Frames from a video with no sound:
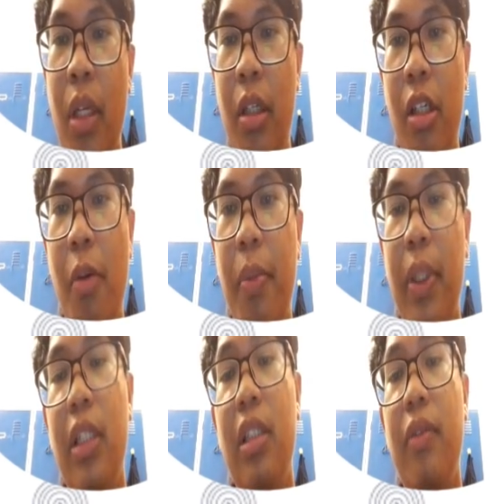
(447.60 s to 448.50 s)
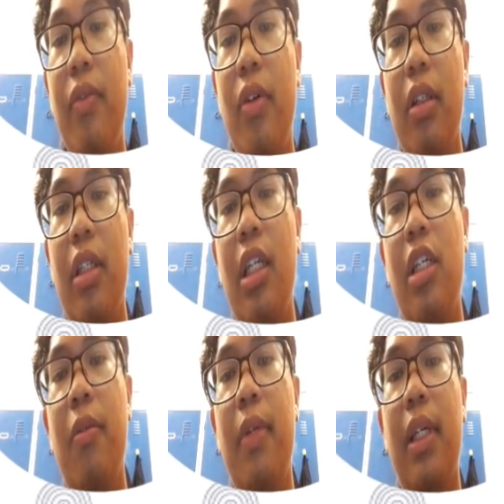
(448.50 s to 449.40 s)
The components for
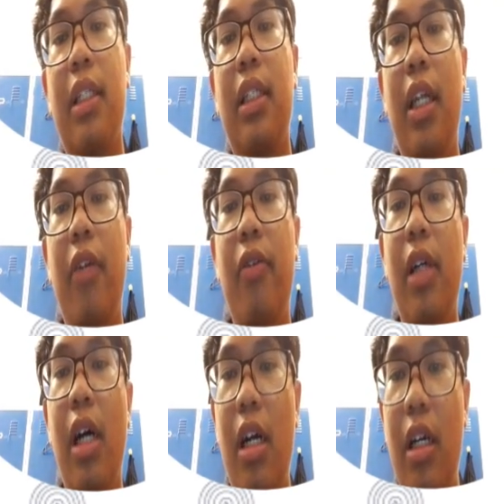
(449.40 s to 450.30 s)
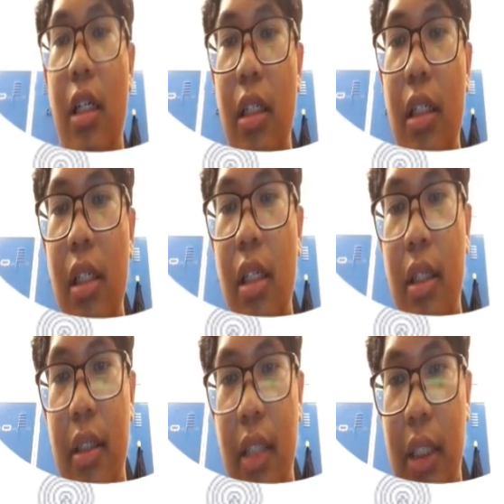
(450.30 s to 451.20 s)
telecommunication network are
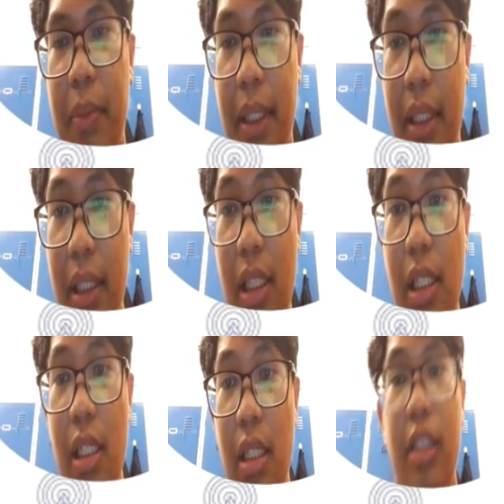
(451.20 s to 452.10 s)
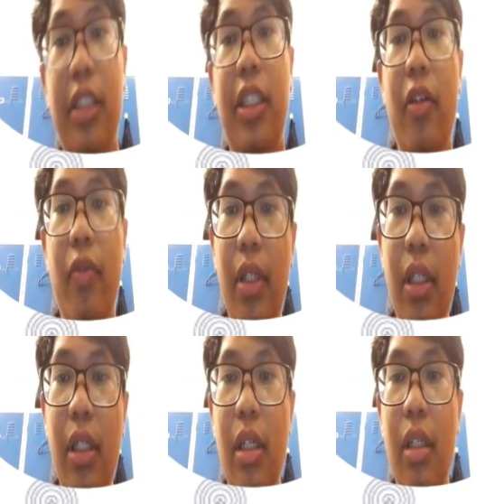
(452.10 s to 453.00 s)
transmitter, receiver,
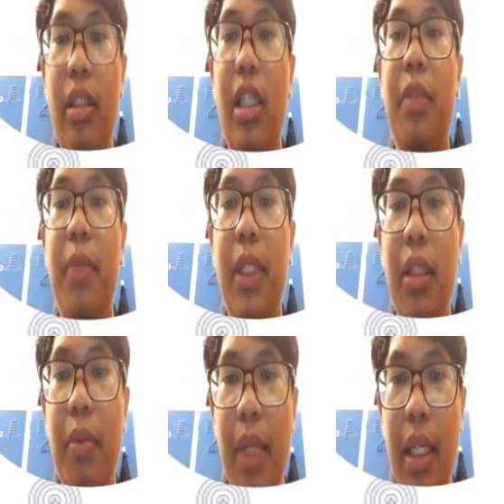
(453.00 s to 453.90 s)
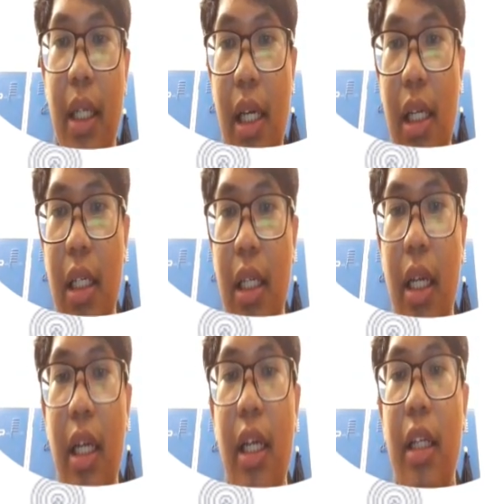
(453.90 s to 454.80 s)
transmission media,
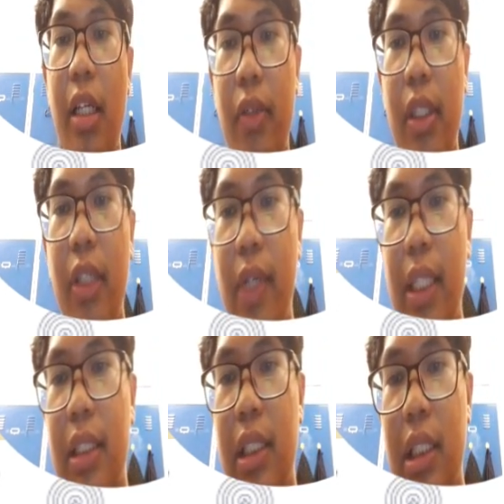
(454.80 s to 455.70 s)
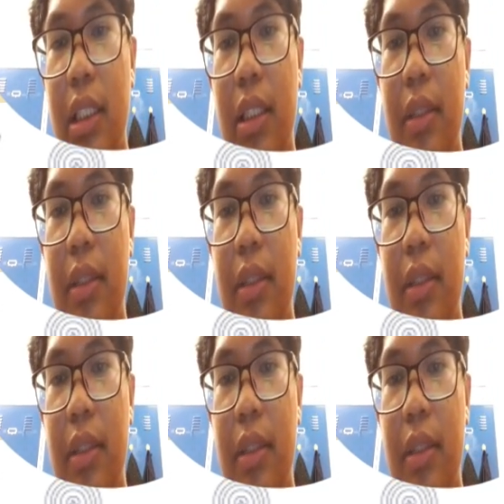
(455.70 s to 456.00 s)
and network device.